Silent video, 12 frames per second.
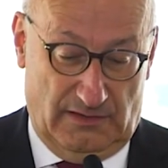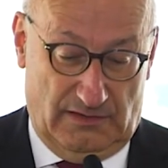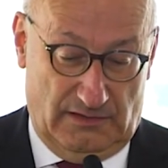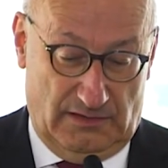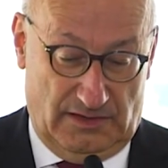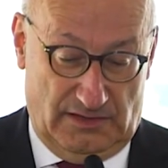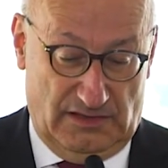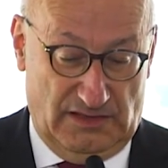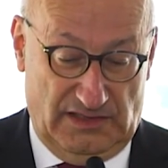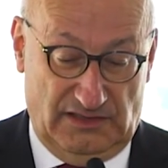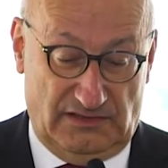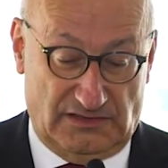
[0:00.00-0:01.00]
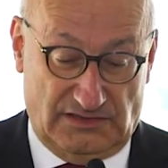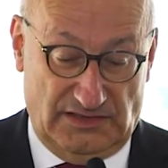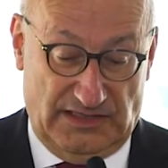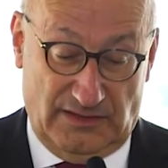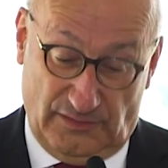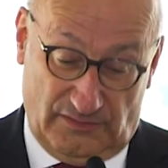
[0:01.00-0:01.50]
It
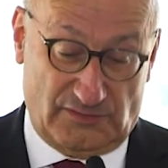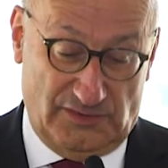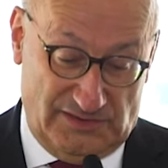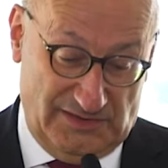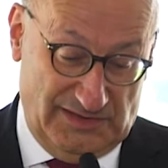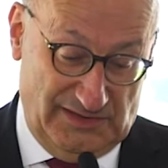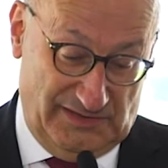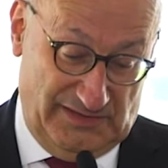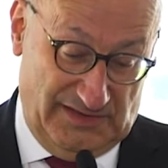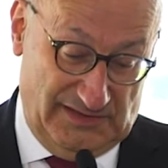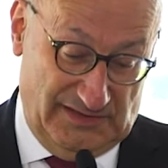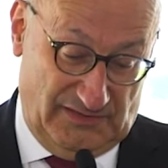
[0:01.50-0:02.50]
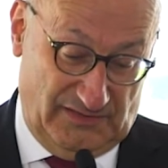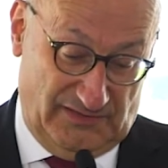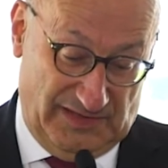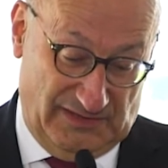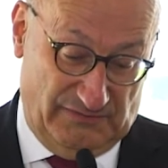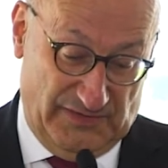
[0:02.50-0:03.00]
illustrated indeed its
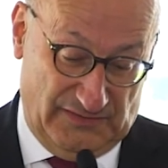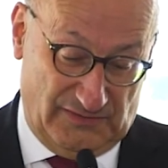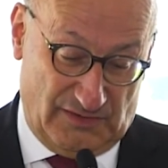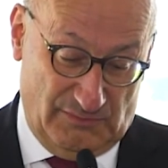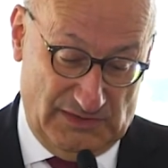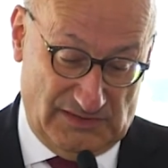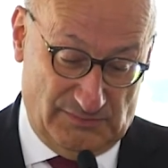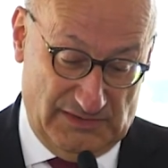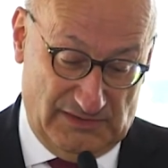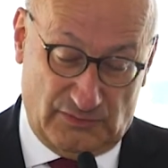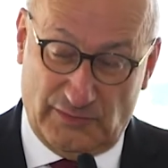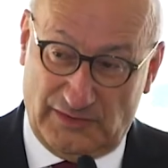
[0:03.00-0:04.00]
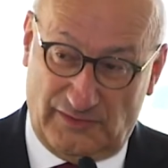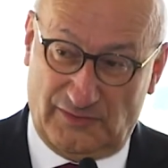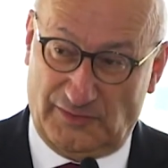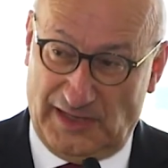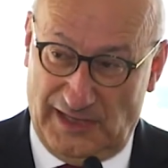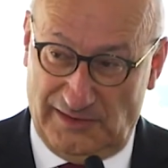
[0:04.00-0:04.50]
steadfast commitment once
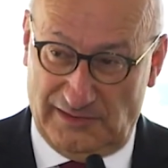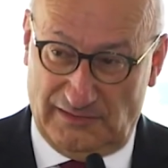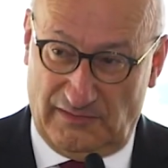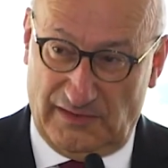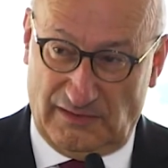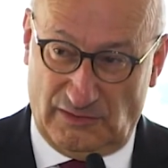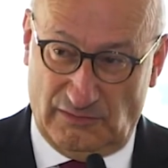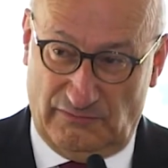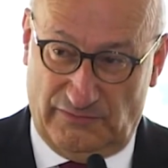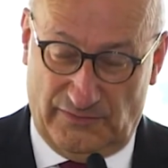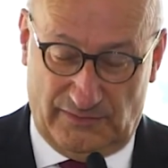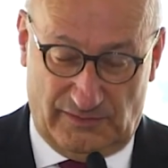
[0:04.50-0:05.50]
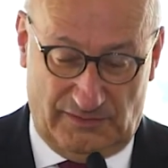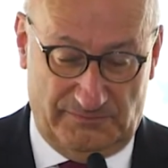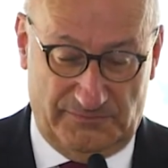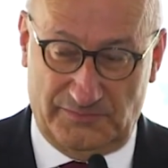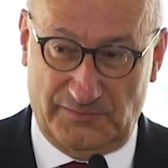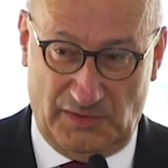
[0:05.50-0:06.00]
again, and thank you for
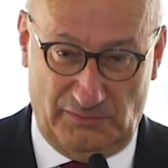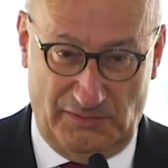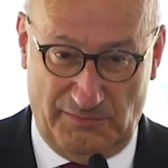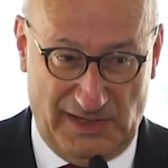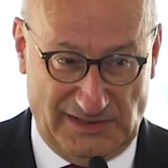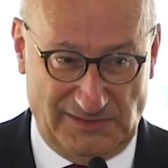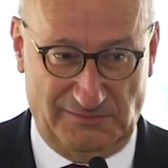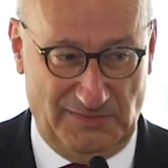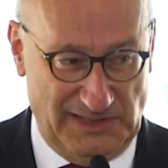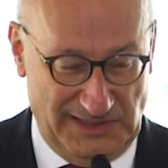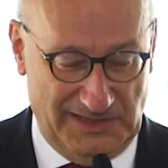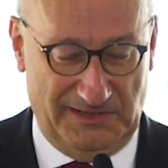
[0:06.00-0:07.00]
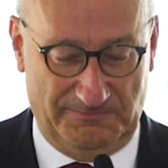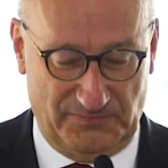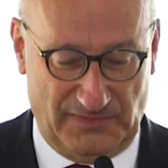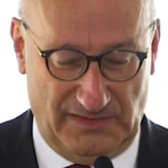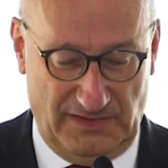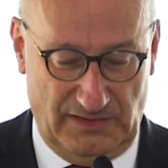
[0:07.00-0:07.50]
reminding
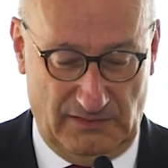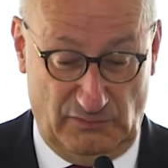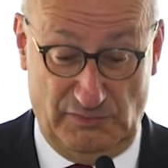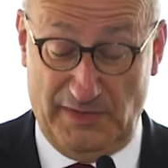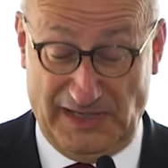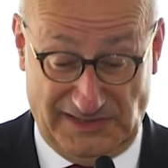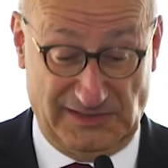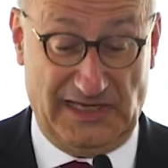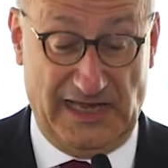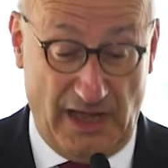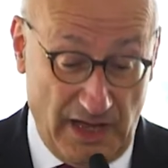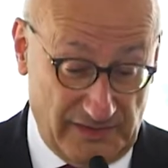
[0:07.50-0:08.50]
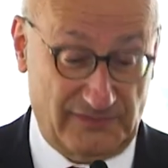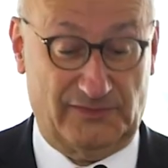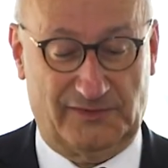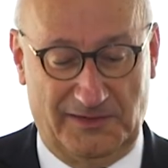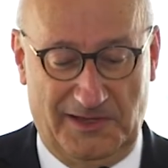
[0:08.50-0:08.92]
us